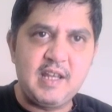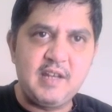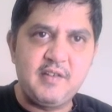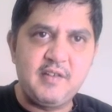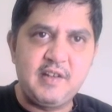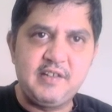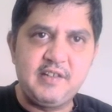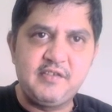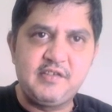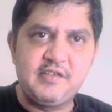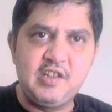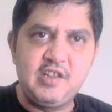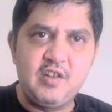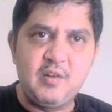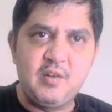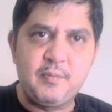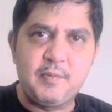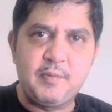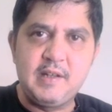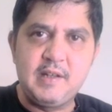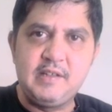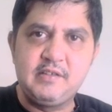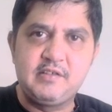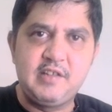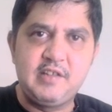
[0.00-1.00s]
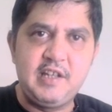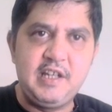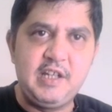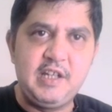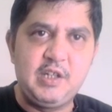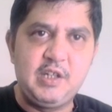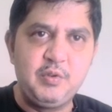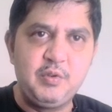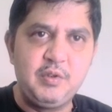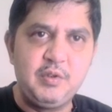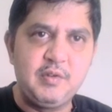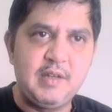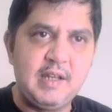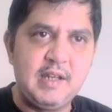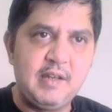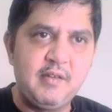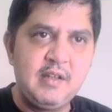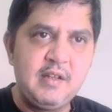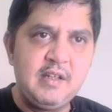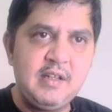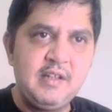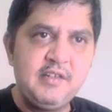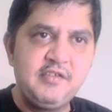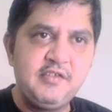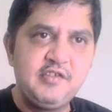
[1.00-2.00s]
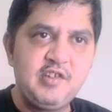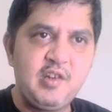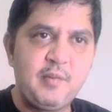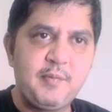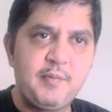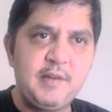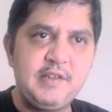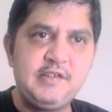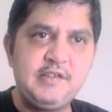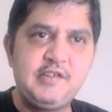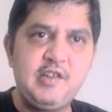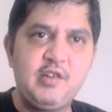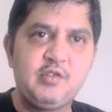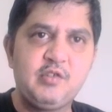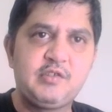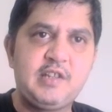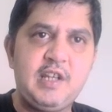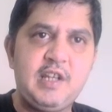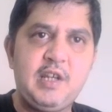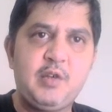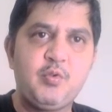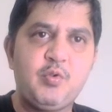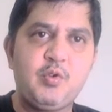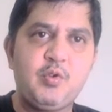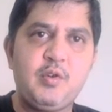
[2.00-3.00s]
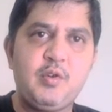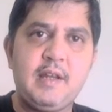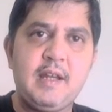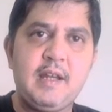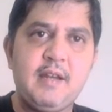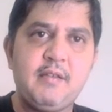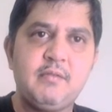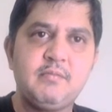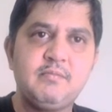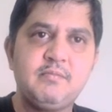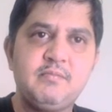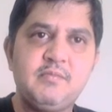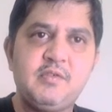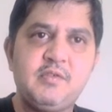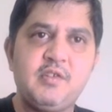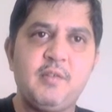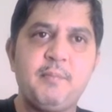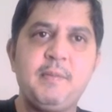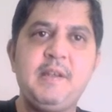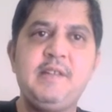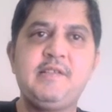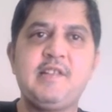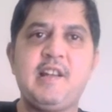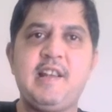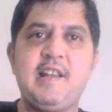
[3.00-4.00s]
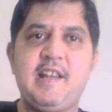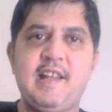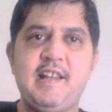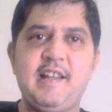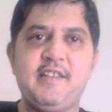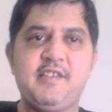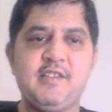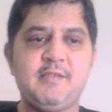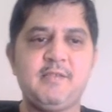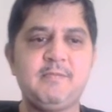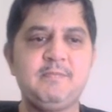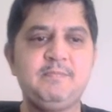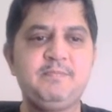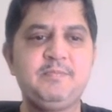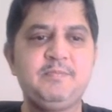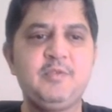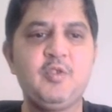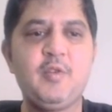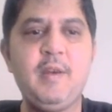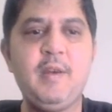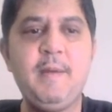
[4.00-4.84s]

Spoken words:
I have 0.32. You have 0.032. You have. B is the right answer. Okay.